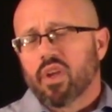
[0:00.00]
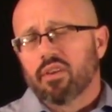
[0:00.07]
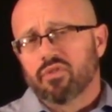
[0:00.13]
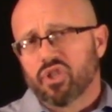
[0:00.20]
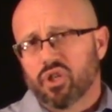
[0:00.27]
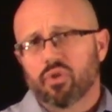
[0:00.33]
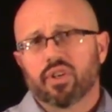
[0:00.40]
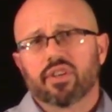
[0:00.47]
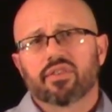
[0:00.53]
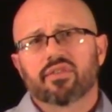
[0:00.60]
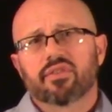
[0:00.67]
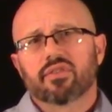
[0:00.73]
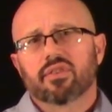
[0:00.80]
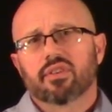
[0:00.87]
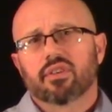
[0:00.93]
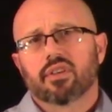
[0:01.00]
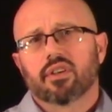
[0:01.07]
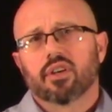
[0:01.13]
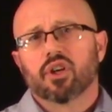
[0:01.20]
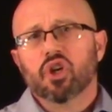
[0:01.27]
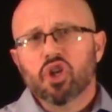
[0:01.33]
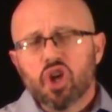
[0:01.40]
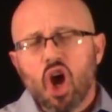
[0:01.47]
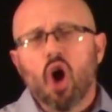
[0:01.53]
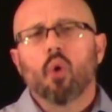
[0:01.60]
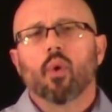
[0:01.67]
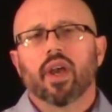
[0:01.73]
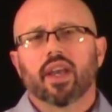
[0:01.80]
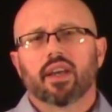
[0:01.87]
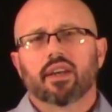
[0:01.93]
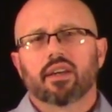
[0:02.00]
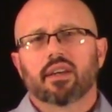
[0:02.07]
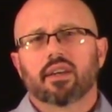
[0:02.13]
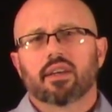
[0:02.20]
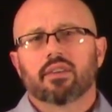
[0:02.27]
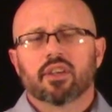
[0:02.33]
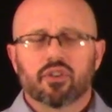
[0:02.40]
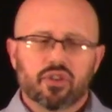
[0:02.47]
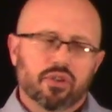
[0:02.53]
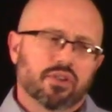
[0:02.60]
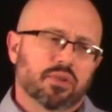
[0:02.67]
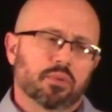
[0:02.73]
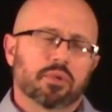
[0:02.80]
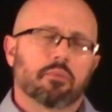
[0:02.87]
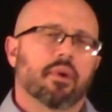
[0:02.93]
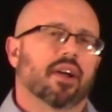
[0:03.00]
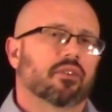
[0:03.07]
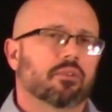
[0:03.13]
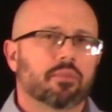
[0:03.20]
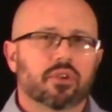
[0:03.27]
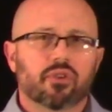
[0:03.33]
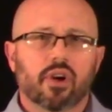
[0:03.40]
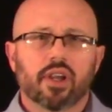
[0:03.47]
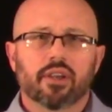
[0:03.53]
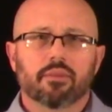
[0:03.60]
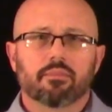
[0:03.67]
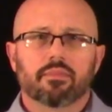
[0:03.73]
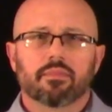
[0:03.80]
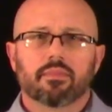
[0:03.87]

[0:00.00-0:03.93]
of Judas, knowing that Judas was about to betray him.